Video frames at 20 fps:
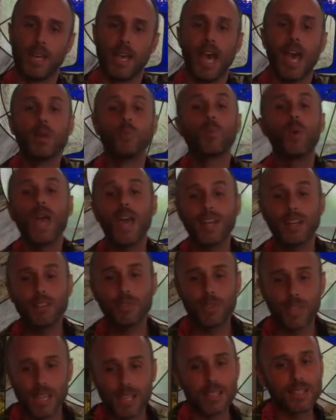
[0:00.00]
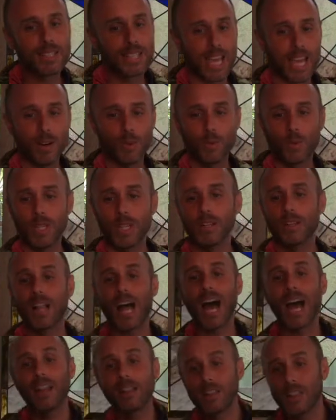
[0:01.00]
And when things get real,
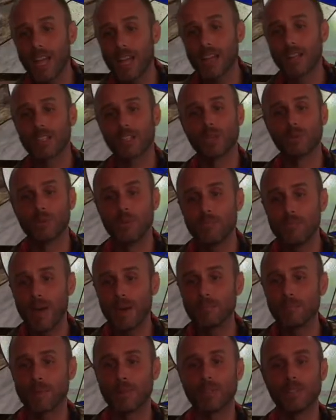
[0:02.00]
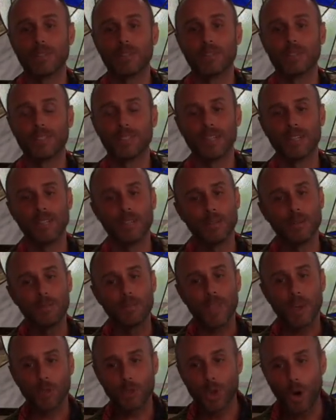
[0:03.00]
I like to remember
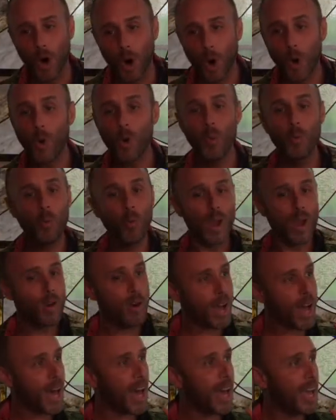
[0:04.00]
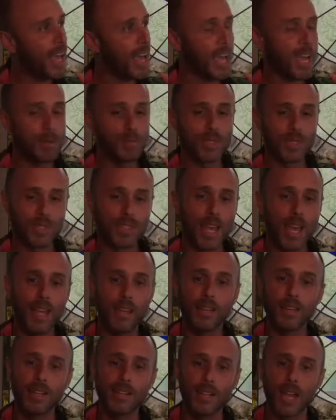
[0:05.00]
that the home where I am
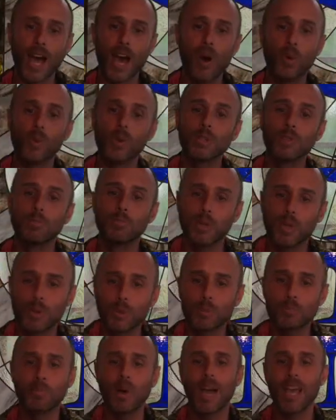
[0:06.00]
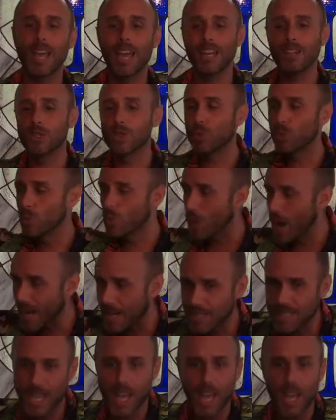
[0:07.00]
standing now was built by a
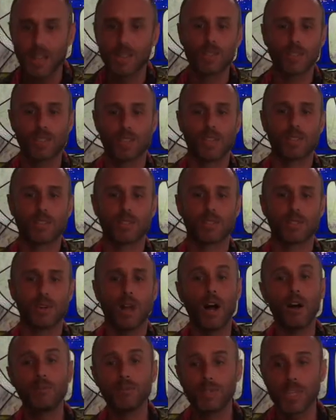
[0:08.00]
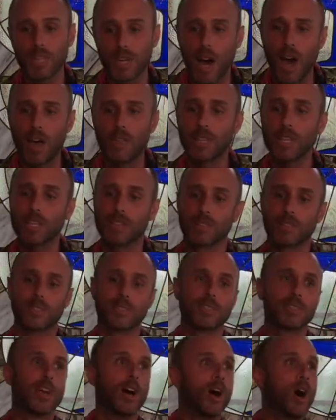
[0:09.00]
direct ancestor of the
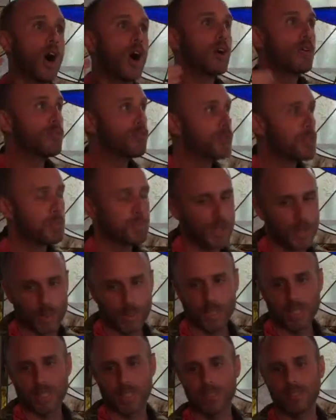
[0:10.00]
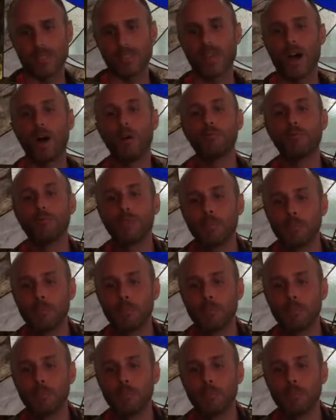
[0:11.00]
colonists, of the Puritans, of the